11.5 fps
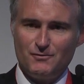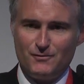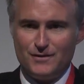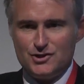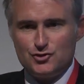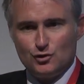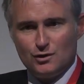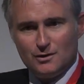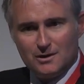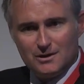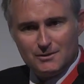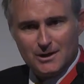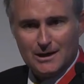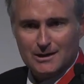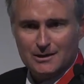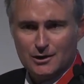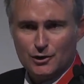visual
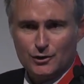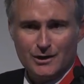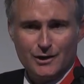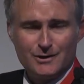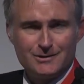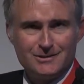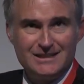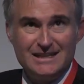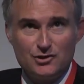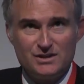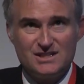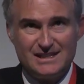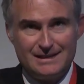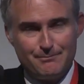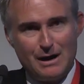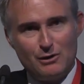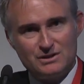or decrease the
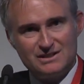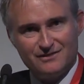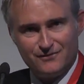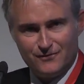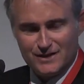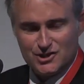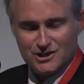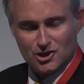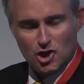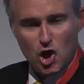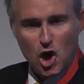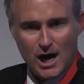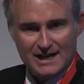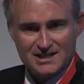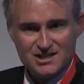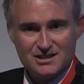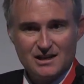amount of vision
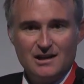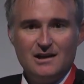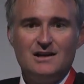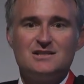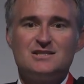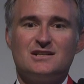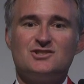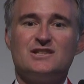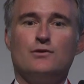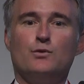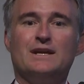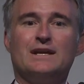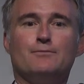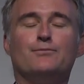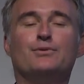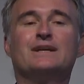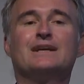loss such that we can
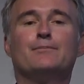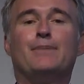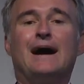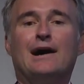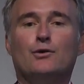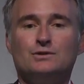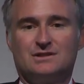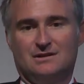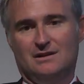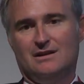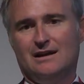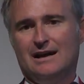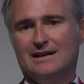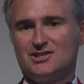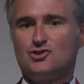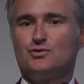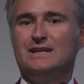bring about a
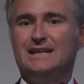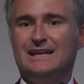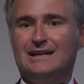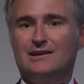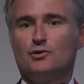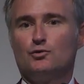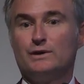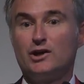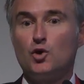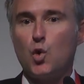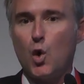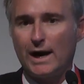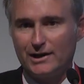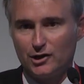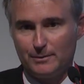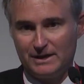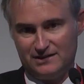screening
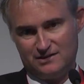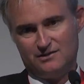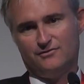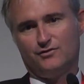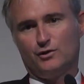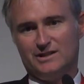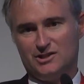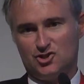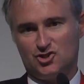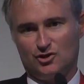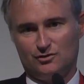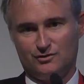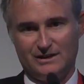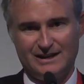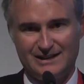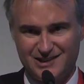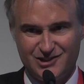requirement for these children.
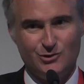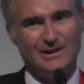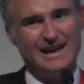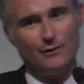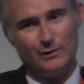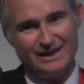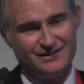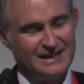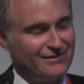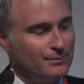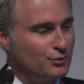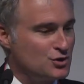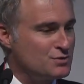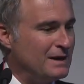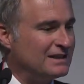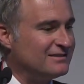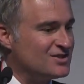And to do that, we have to have a
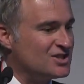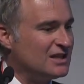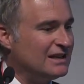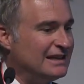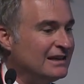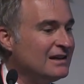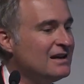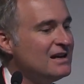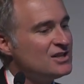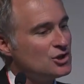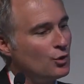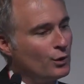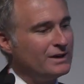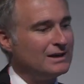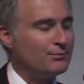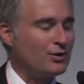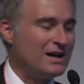prospective study. So we're
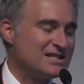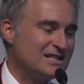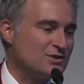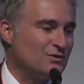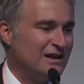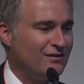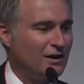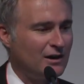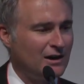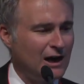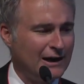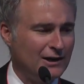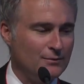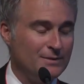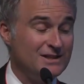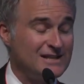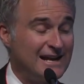in the process. We have our
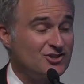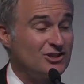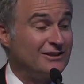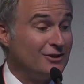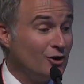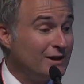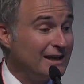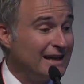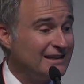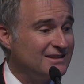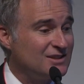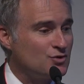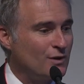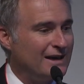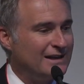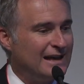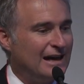IRBs actually looking at this
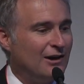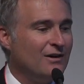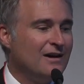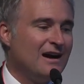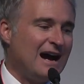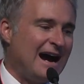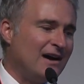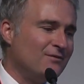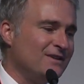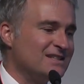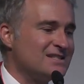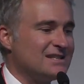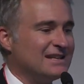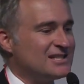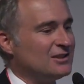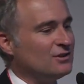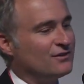right now. Obvious
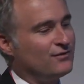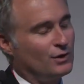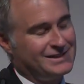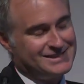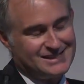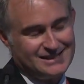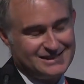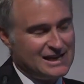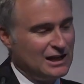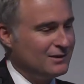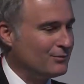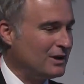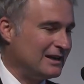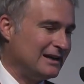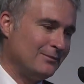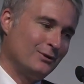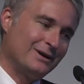things to look for, as Helen brought
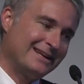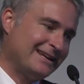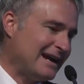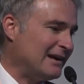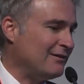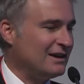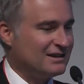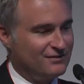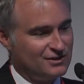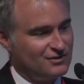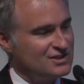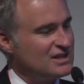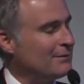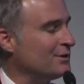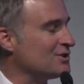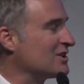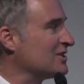up, were cataract, vitreous
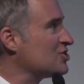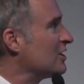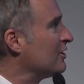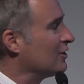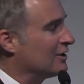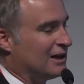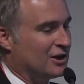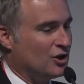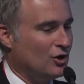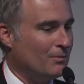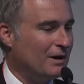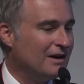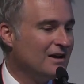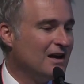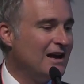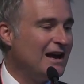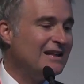hemorrhage, congenital glaucoma.
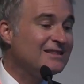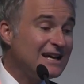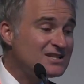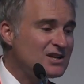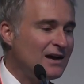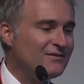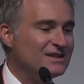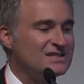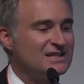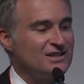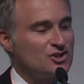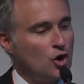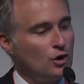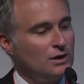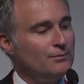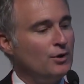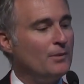Less obvious things,
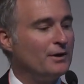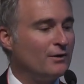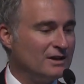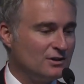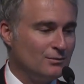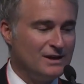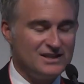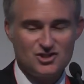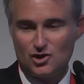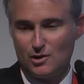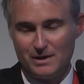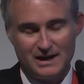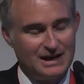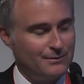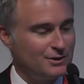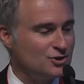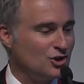coloboma, retinoblastoma,
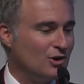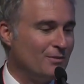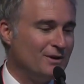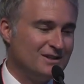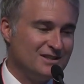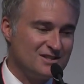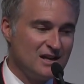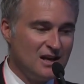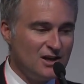hamartomas,